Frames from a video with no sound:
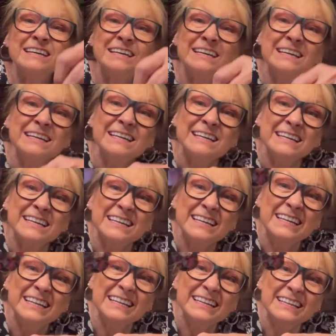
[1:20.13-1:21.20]

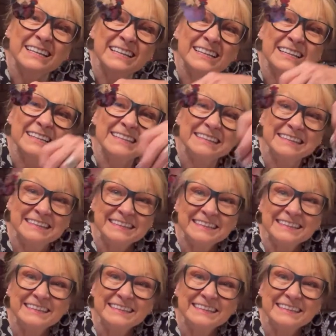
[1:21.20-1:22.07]
(silence)